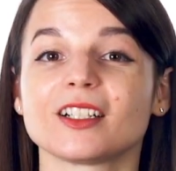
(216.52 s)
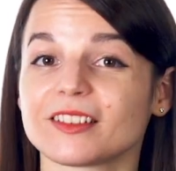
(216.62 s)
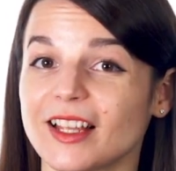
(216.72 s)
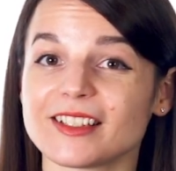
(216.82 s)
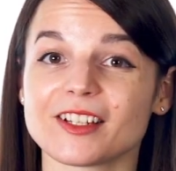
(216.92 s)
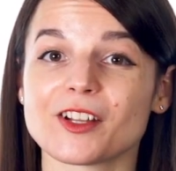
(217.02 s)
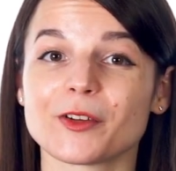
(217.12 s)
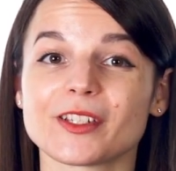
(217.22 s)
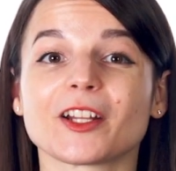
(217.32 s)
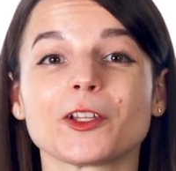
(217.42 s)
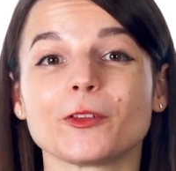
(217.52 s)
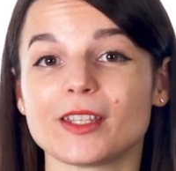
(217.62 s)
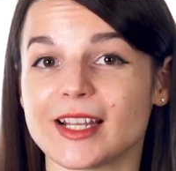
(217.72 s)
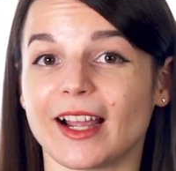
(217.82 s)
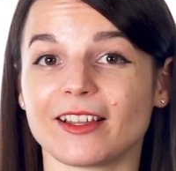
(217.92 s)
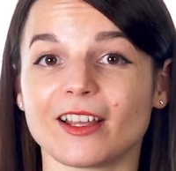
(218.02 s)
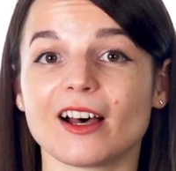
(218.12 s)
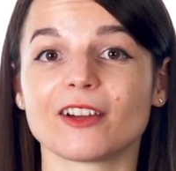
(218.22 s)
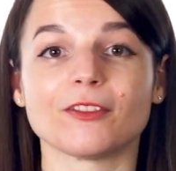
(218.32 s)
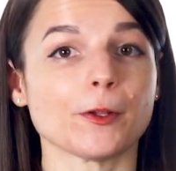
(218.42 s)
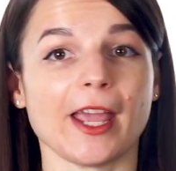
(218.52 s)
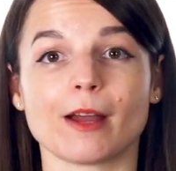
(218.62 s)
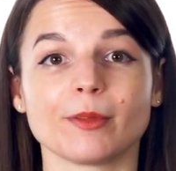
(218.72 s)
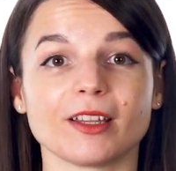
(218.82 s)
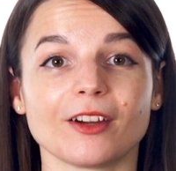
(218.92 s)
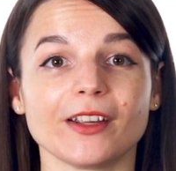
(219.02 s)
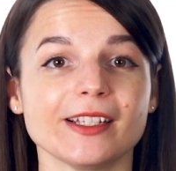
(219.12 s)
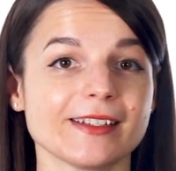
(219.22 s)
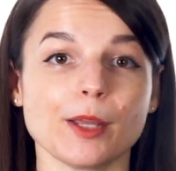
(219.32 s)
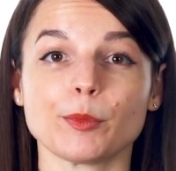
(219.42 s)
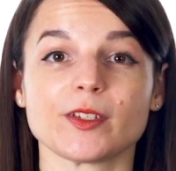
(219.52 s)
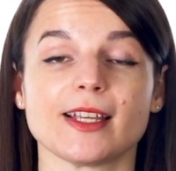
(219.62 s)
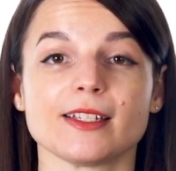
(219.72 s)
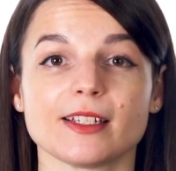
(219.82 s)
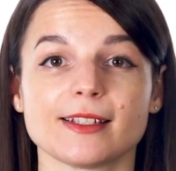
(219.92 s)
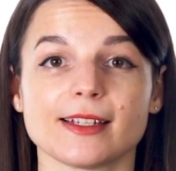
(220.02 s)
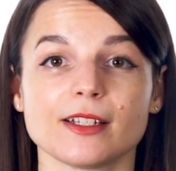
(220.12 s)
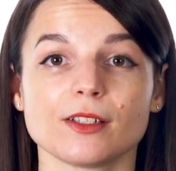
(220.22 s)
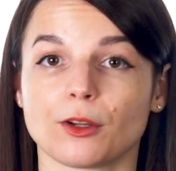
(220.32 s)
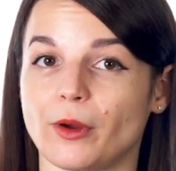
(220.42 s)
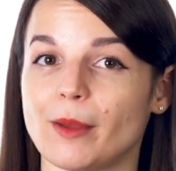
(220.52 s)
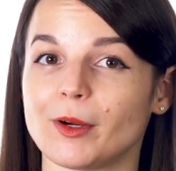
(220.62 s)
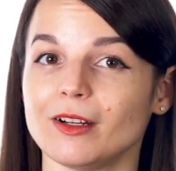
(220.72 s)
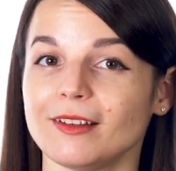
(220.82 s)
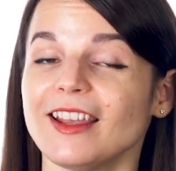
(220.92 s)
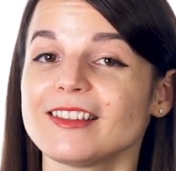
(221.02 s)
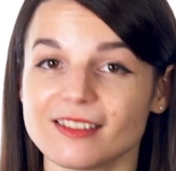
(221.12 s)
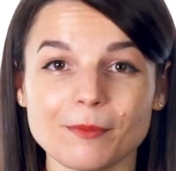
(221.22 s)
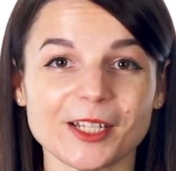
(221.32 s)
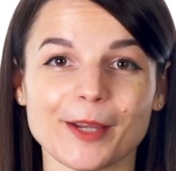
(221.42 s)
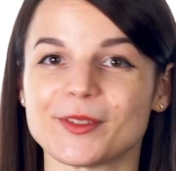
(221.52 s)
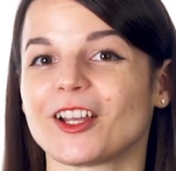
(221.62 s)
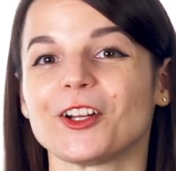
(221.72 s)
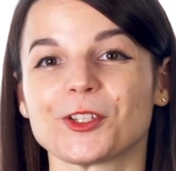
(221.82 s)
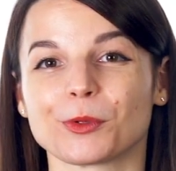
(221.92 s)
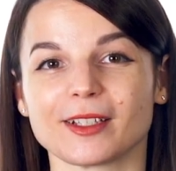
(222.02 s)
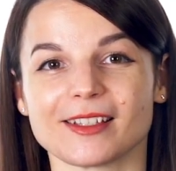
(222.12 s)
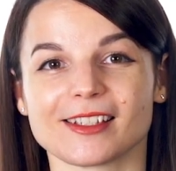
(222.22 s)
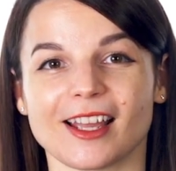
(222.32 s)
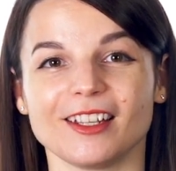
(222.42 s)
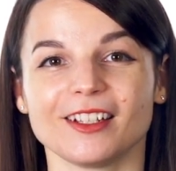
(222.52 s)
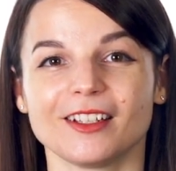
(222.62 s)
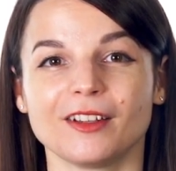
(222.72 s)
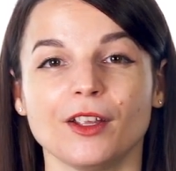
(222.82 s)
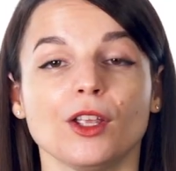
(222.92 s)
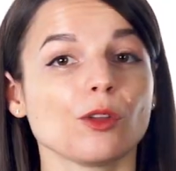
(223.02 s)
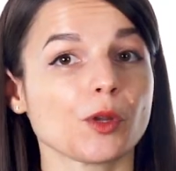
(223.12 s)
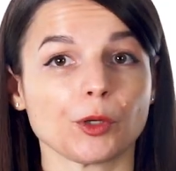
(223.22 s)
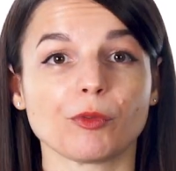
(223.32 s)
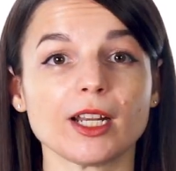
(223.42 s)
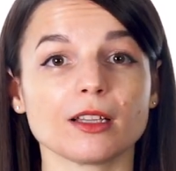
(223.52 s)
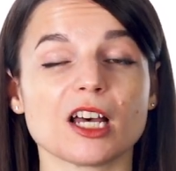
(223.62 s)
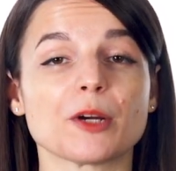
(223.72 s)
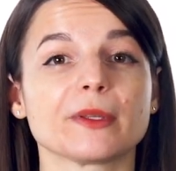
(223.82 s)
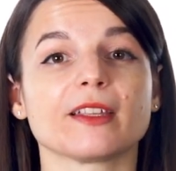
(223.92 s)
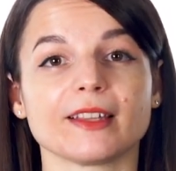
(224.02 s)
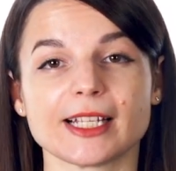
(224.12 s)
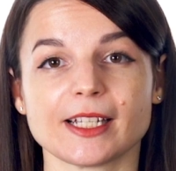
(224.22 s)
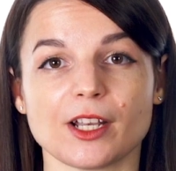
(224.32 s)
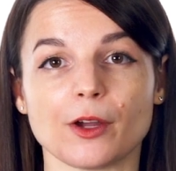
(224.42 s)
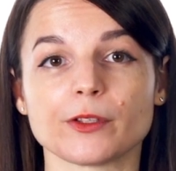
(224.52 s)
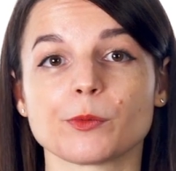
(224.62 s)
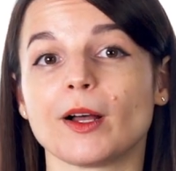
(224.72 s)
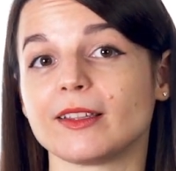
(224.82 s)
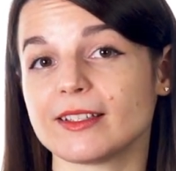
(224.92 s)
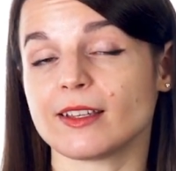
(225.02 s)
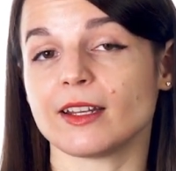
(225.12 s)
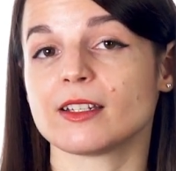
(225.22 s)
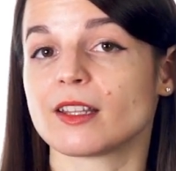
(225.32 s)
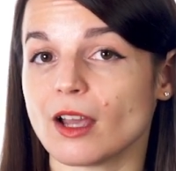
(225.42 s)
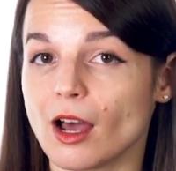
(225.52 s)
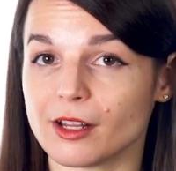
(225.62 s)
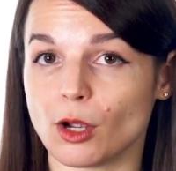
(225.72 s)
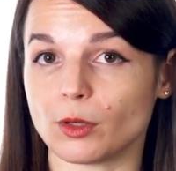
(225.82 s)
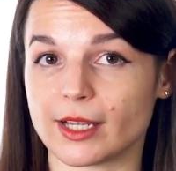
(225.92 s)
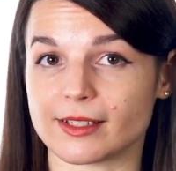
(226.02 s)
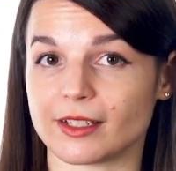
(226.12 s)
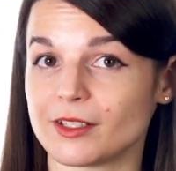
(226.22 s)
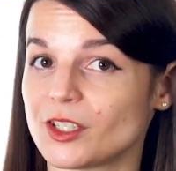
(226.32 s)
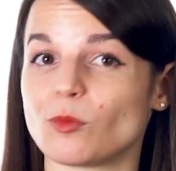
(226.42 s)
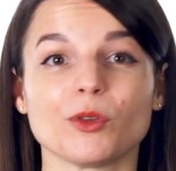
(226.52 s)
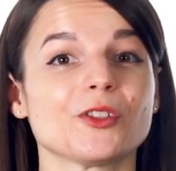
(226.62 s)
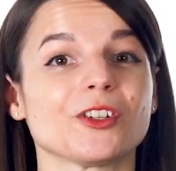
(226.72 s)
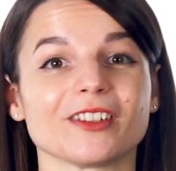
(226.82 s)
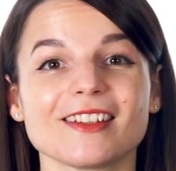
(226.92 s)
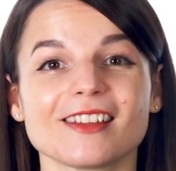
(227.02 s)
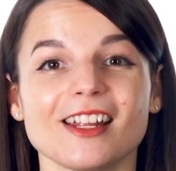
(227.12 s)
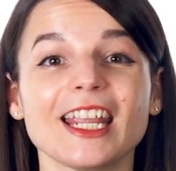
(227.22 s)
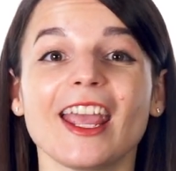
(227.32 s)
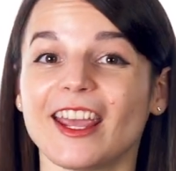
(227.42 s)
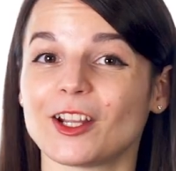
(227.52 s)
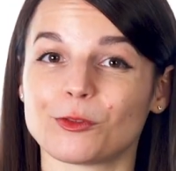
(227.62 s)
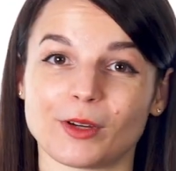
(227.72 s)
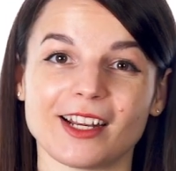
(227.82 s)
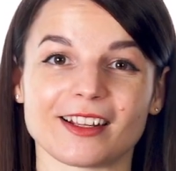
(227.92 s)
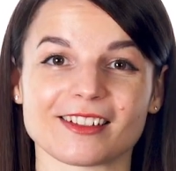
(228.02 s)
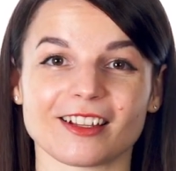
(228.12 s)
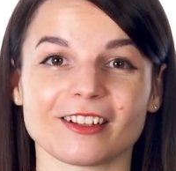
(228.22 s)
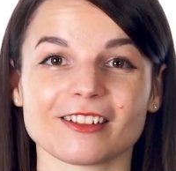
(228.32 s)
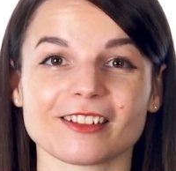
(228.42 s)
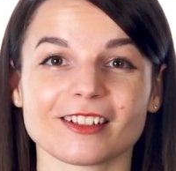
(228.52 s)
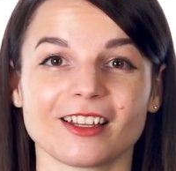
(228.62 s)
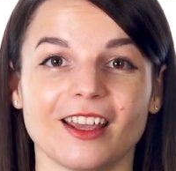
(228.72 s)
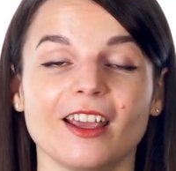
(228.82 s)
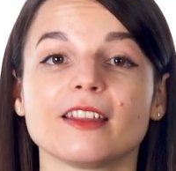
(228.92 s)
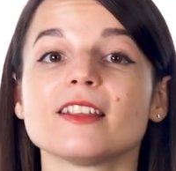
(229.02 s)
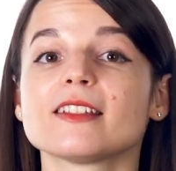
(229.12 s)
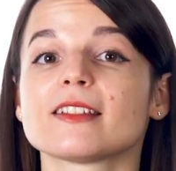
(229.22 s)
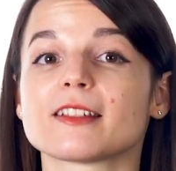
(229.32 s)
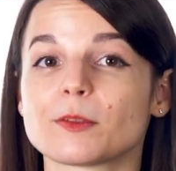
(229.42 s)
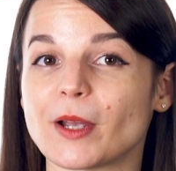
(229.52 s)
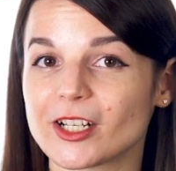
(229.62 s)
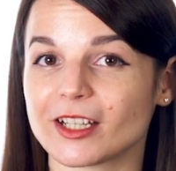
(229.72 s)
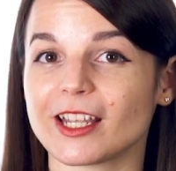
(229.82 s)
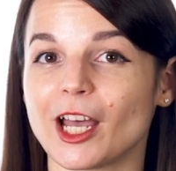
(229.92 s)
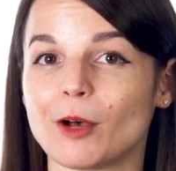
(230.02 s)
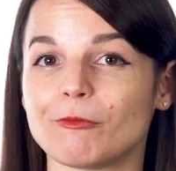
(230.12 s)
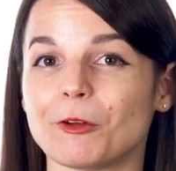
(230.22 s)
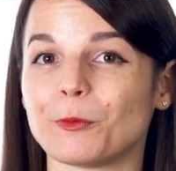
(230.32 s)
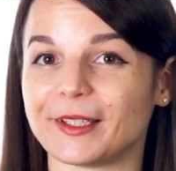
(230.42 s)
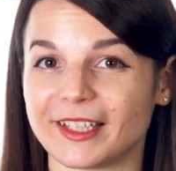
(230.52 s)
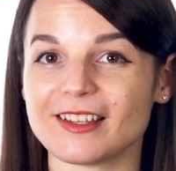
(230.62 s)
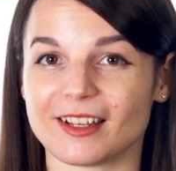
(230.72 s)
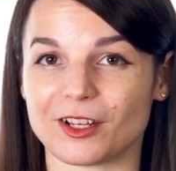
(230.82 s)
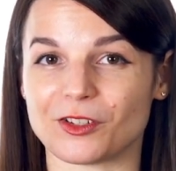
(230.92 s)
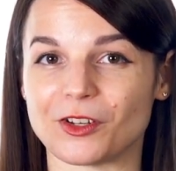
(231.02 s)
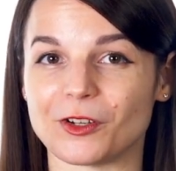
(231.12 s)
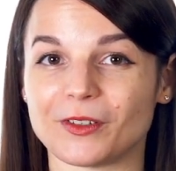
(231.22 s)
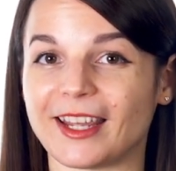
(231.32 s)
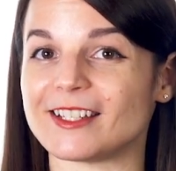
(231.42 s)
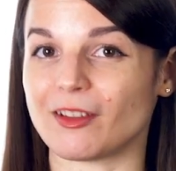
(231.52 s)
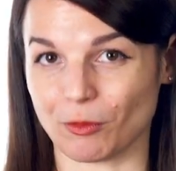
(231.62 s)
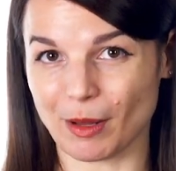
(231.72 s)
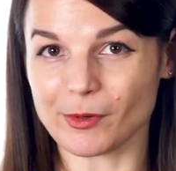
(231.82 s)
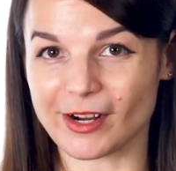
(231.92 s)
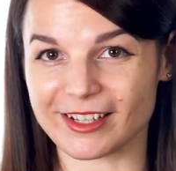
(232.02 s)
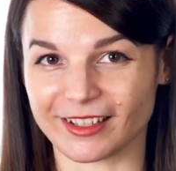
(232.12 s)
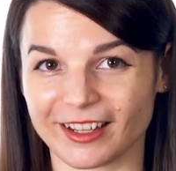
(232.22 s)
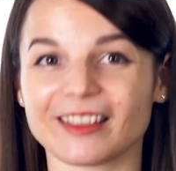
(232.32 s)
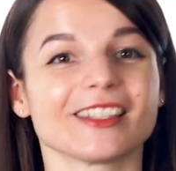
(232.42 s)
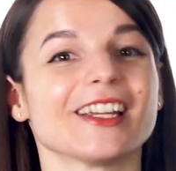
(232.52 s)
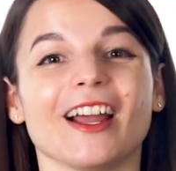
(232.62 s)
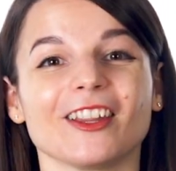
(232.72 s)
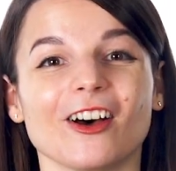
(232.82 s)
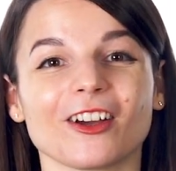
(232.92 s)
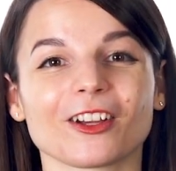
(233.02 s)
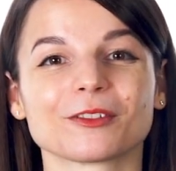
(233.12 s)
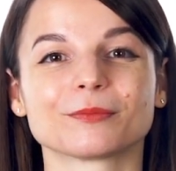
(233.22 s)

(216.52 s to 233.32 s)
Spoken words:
Lesson notes include the dialogue, vocabulary, sample sentences, grammar, and sometimes a cultural insight. You can read along with the lesson notes while listening to the audio lesson to boost your listening and reading skills. This is especially helpful when listening to, and even memorizing, the dialogue.